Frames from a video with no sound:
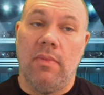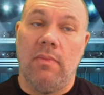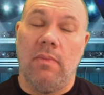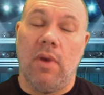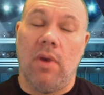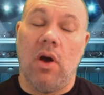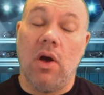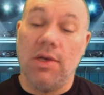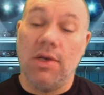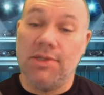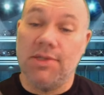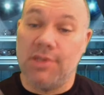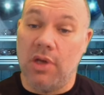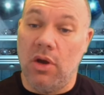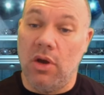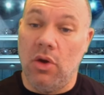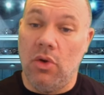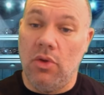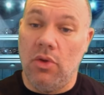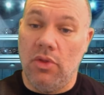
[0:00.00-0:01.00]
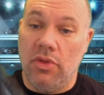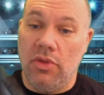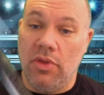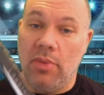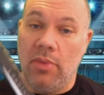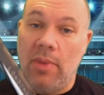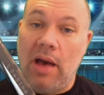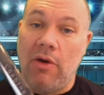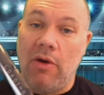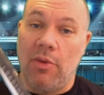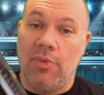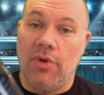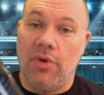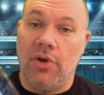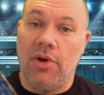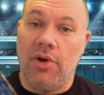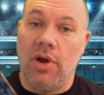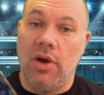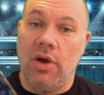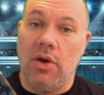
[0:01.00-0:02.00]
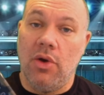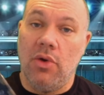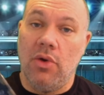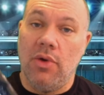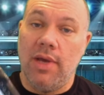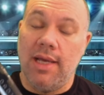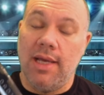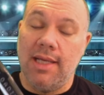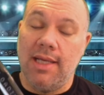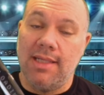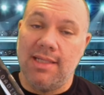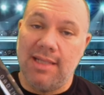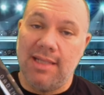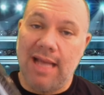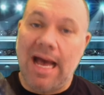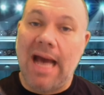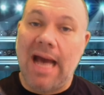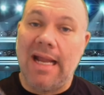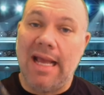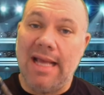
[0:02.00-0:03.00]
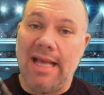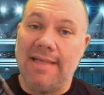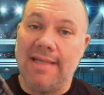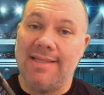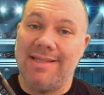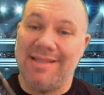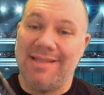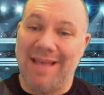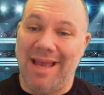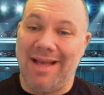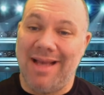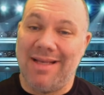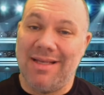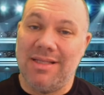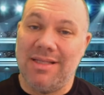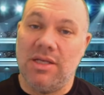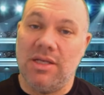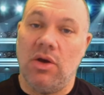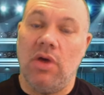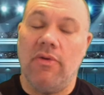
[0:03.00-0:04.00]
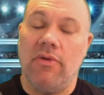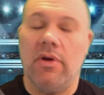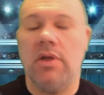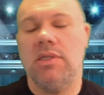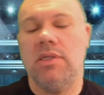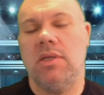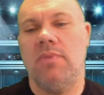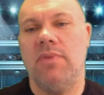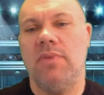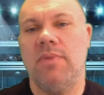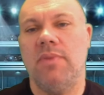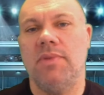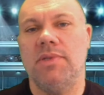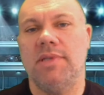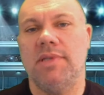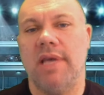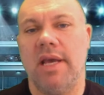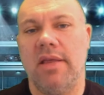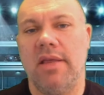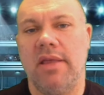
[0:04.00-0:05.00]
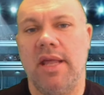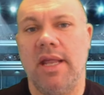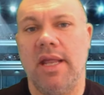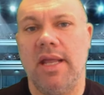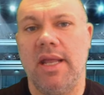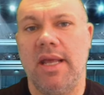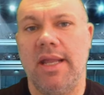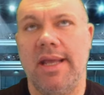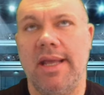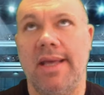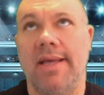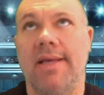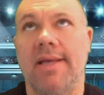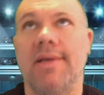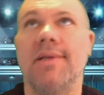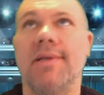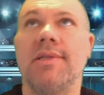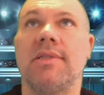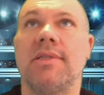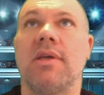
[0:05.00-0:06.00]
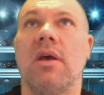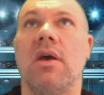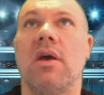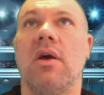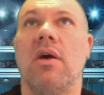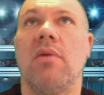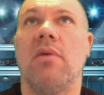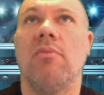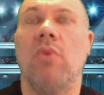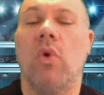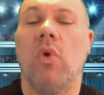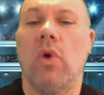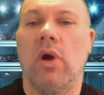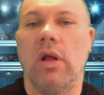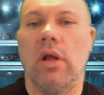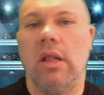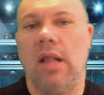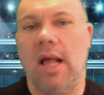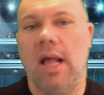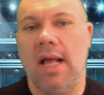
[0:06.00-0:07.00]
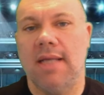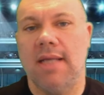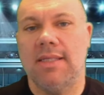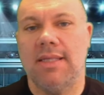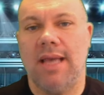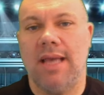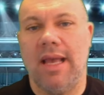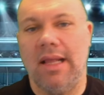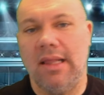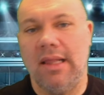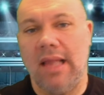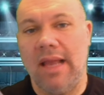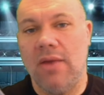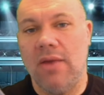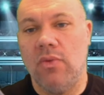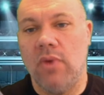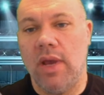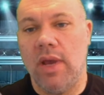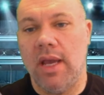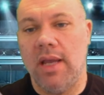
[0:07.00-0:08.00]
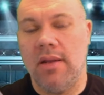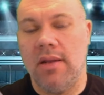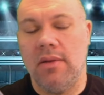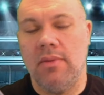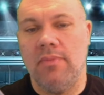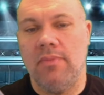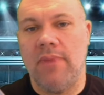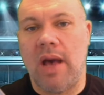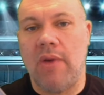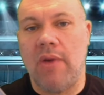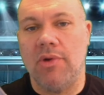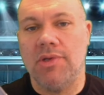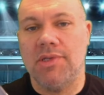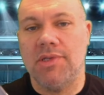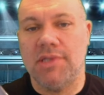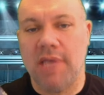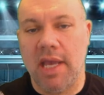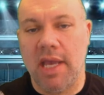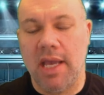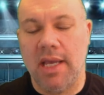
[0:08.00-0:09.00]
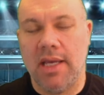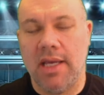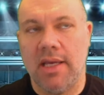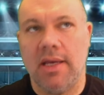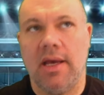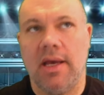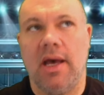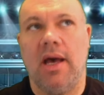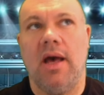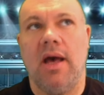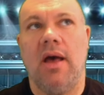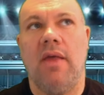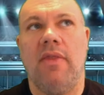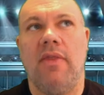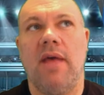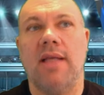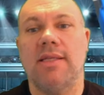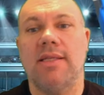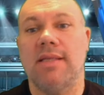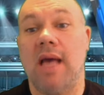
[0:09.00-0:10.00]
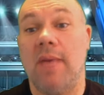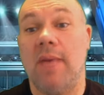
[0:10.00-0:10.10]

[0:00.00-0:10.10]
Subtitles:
Also, the Bauer Proto is not a sink. So I've heard some people say that it is more or less a lightweight Bauer sink. That's not